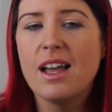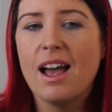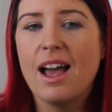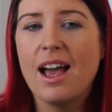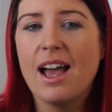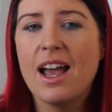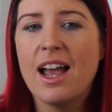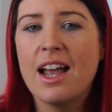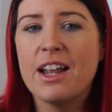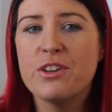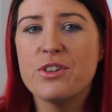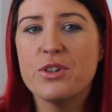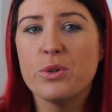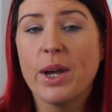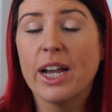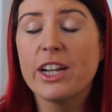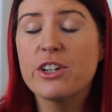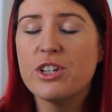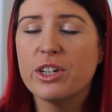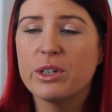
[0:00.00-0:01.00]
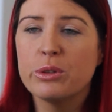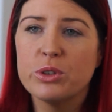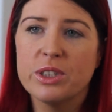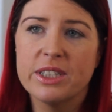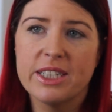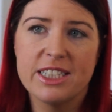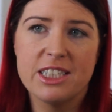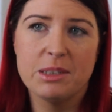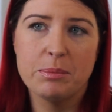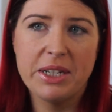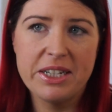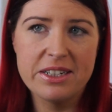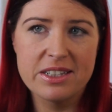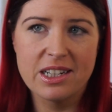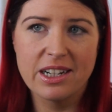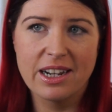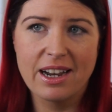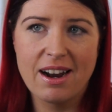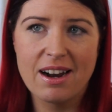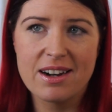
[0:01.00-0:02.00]
and you actually couldn't get him
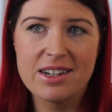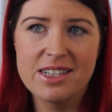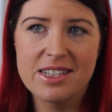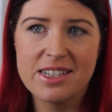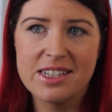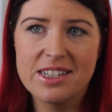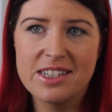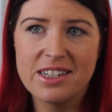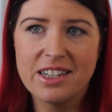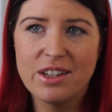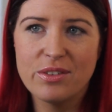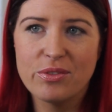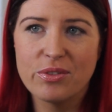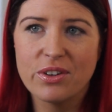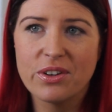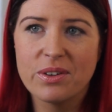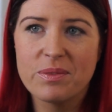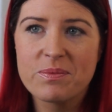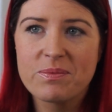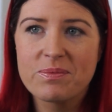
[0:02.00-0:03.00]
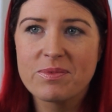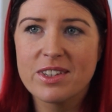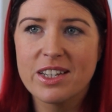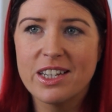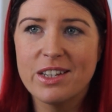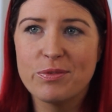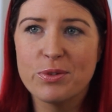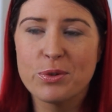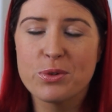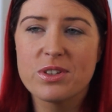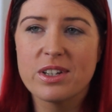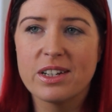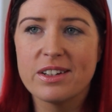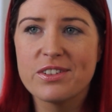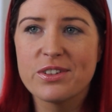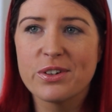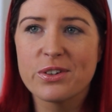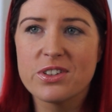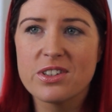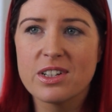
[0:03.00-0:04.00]
into the car seat. Even if you
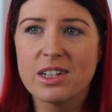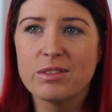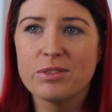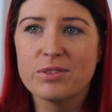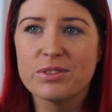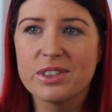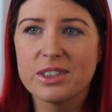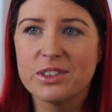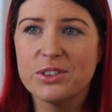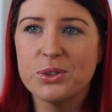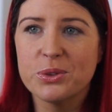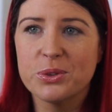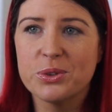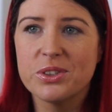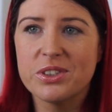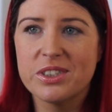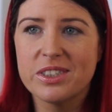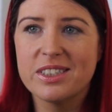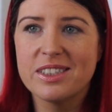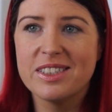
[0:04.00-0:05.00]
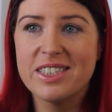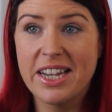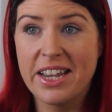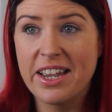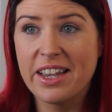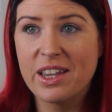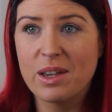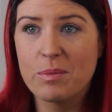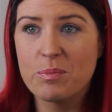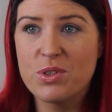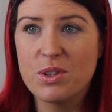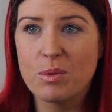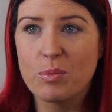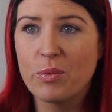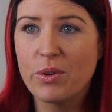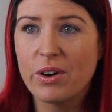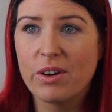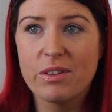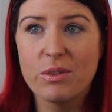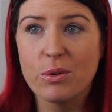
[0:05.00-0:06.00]
said to yourself that you'd take him
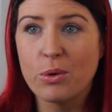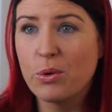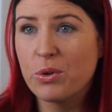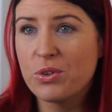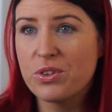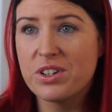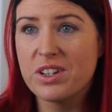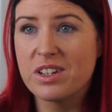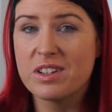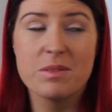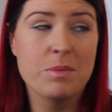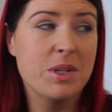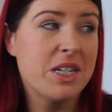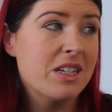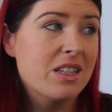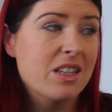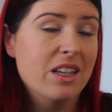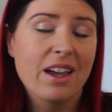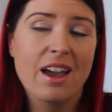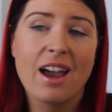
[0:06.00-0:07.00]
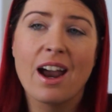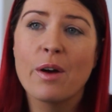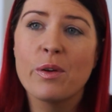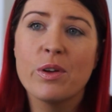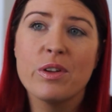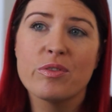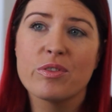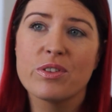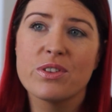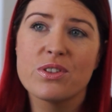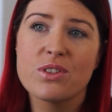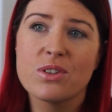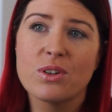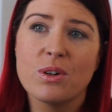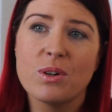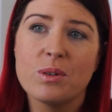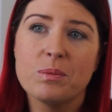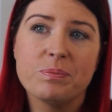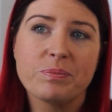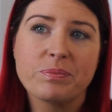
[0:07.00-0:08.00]
somewhere, you couldn't get him into the car even.
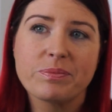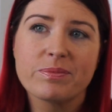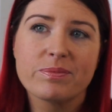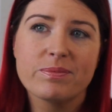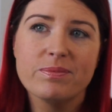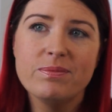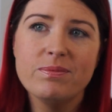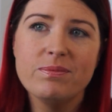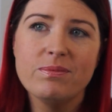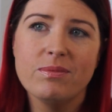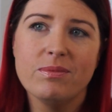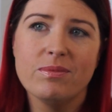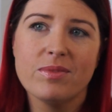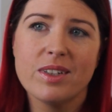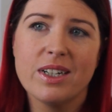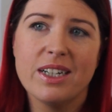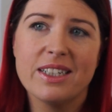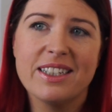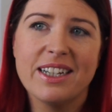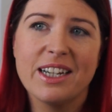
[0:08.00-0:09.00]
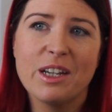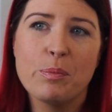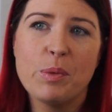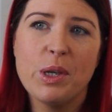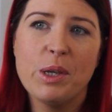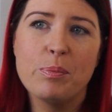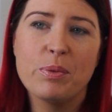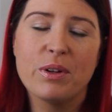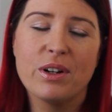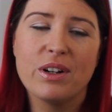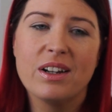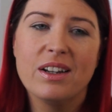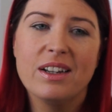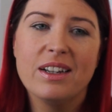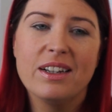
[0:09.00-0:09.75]
So I think people